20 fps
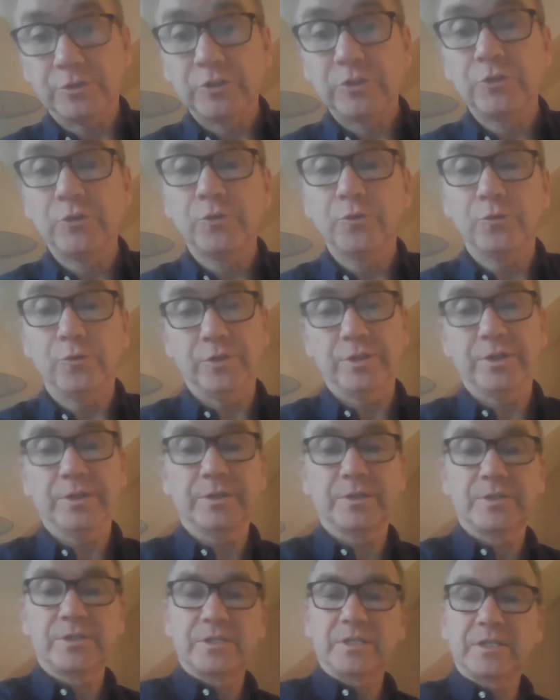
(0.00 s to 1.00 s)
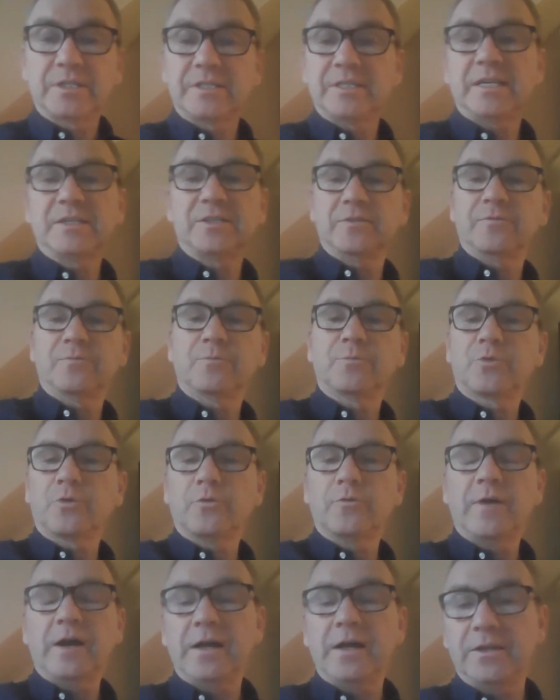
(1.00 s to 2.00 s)
to the successive
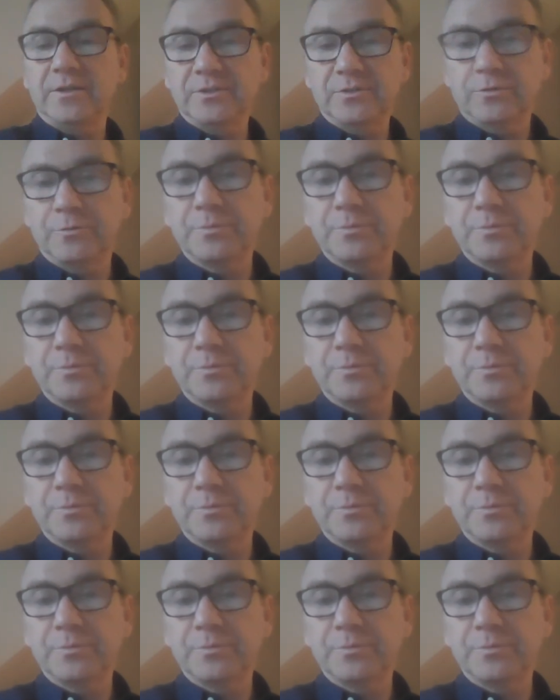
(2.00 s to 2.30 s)
profiles or